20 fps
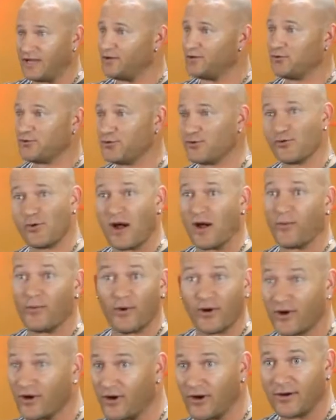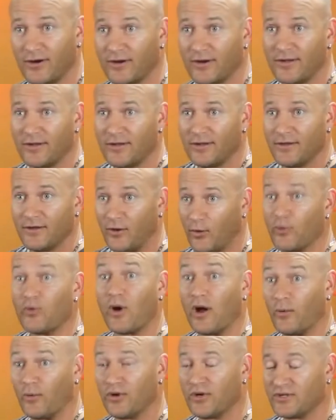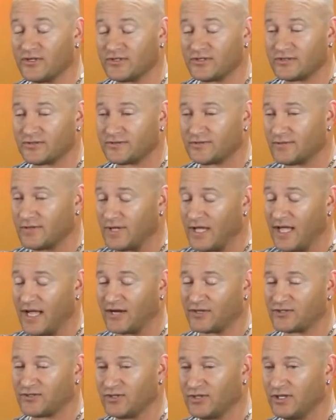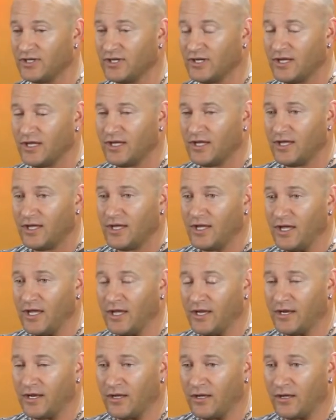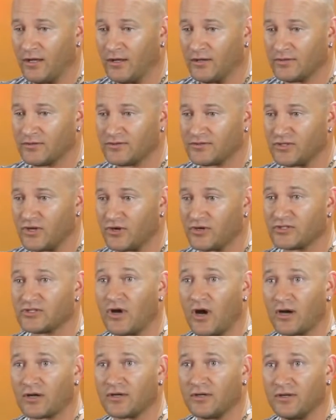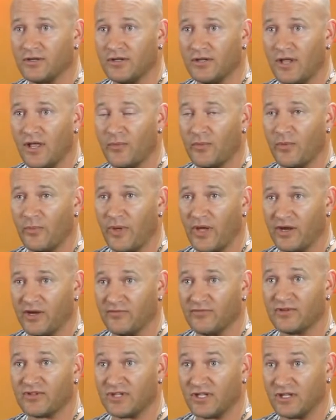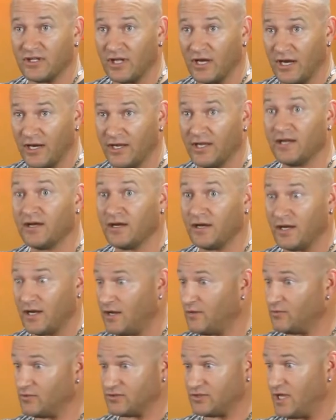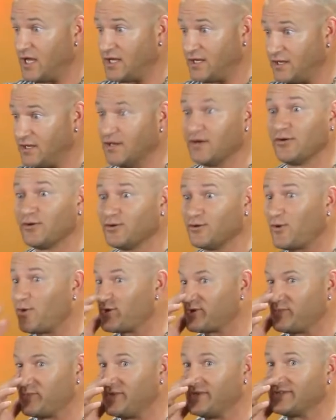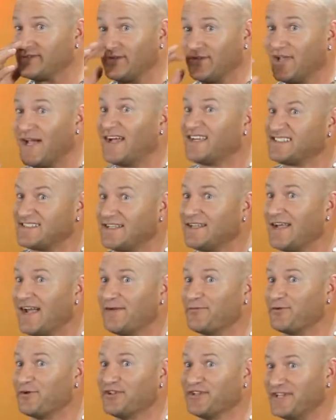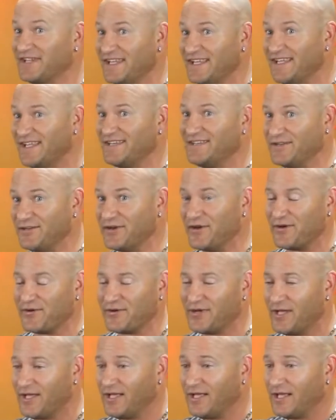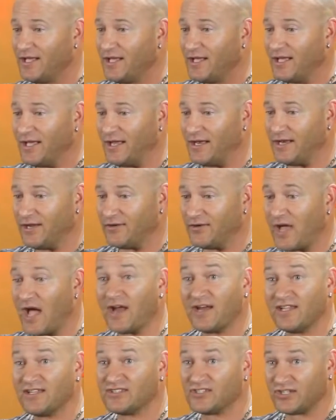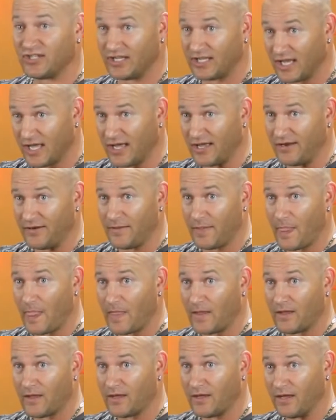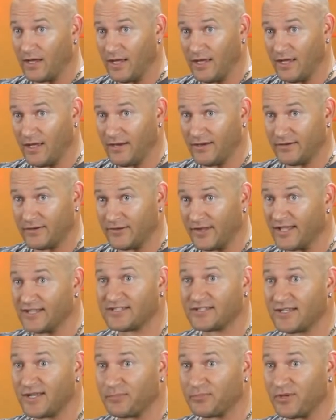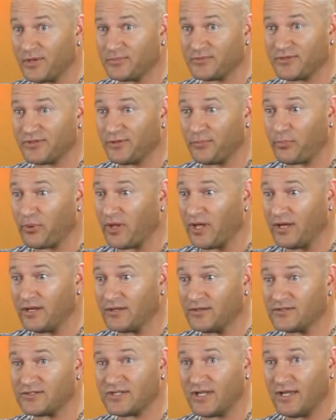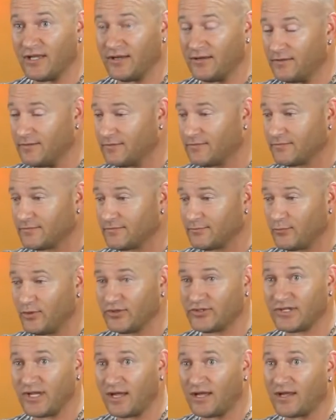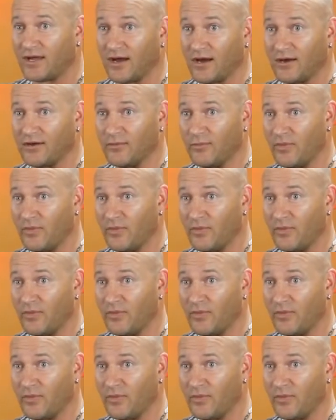knew who I was, actually. And started talking to them about everything that I needed. And I was like, an ear endorsement is the last thing I really need, you know. And they're not easy to get. And they stepped up to the plate and said, we'll take care of you,